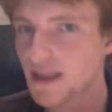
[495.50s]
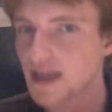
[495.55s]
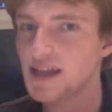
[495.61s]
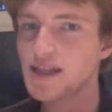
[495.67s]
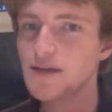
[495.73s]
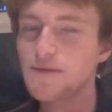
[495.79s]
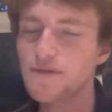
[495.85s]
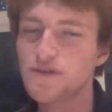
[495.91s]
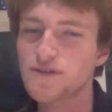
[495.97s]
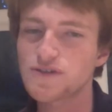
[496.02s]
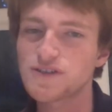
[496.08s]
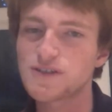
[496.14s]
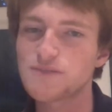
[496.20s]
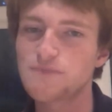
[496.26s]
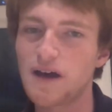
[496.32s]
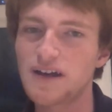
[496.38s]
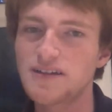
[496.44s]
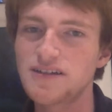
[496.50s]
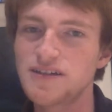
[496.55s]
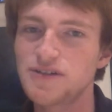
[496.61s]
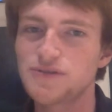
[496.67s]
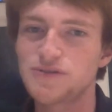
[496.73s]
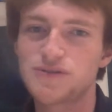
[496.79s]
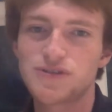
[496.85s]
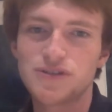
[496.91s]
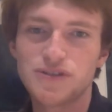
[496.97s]
And then we've got Spud,
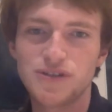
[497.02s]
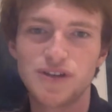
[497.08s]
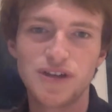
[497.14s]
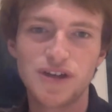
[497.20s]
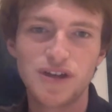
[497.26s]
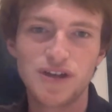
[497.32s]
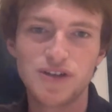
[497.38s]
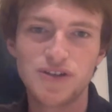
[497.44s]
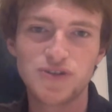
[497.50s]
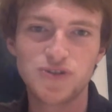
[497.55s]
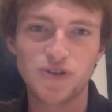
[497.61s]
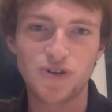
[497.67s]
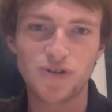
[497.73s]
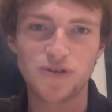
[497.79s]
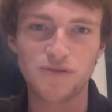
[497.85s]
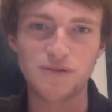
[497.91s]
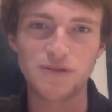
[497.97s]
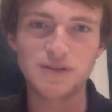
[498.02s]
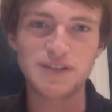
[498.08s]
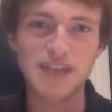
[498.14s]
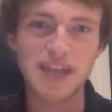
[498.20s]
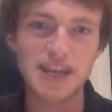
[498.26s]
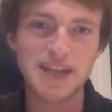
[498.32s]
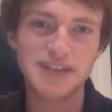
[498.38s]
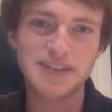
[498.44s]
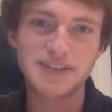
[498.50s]
who's sort of the most
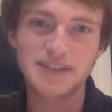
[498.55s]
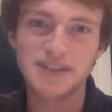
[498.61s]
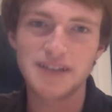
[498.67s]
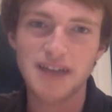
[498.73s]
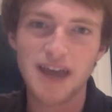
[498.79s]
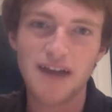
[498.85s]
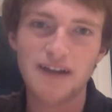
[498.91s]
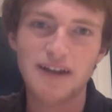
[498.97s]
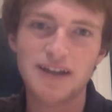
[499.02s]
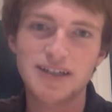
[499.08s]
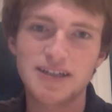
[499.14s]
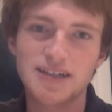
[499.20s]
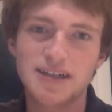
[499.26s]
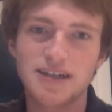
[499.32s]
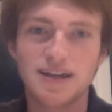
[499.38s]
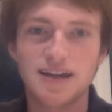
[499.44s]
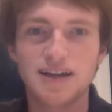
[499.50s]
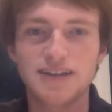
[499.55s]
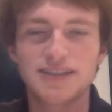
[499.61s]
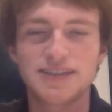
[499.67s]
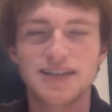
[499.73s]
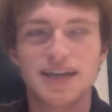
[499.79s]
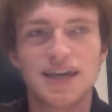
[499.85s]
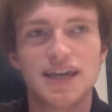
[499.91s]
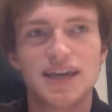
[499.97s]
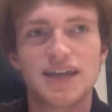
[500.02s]
innocent character. I'd
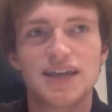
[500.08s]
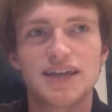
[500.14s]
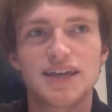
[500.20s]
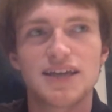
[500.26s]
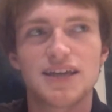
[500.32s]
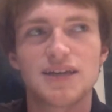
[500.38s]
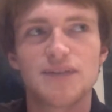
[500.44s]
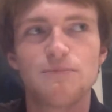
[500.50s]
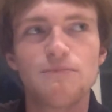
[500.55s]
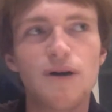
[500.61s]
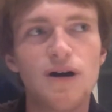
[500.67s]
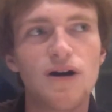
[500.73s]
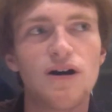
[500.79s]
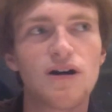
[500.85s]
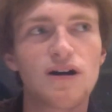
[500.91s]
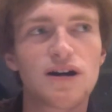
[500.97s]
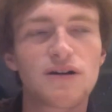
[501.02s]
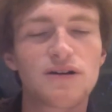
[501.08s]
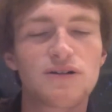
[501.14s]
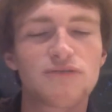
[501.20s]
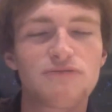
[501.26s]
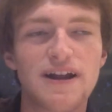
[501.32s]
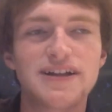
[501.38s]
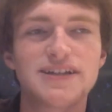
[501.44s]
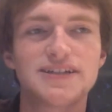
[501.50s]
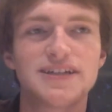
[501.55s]
say Mark
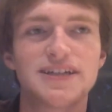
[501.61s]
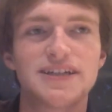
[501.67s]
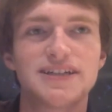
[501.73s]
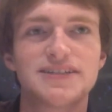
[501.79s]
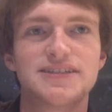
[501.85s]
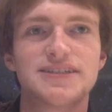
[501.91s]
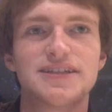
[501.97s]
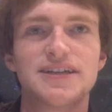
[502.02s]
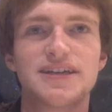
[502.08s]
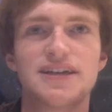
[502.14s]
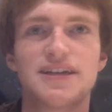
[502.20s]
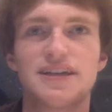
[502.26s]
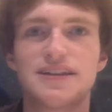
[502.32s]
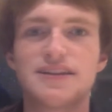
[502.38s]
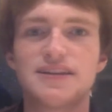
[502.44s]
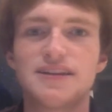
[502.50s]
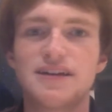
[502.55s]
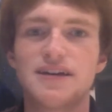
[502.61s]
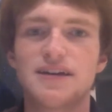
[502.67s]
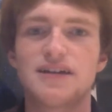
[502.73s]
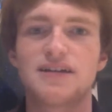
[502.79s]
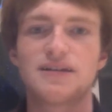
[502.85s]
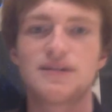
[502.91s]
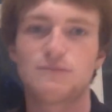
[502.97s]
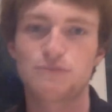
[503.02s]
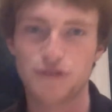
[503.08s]
Renton is the
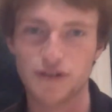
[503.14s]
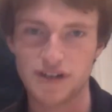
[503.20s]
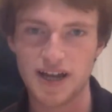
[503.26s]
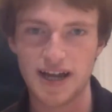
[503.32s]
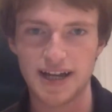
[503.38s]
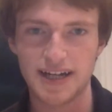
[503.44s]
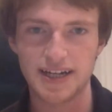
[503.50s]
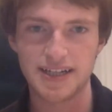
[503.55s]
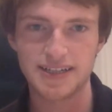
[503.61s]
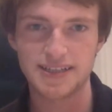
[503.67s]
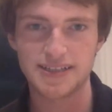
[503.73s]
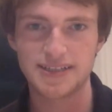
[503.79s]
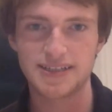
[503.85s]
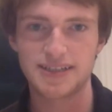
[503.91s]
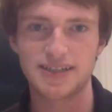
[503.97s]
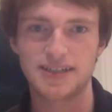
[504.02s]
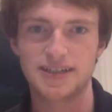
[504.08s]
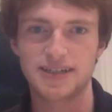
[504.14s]
protagonist,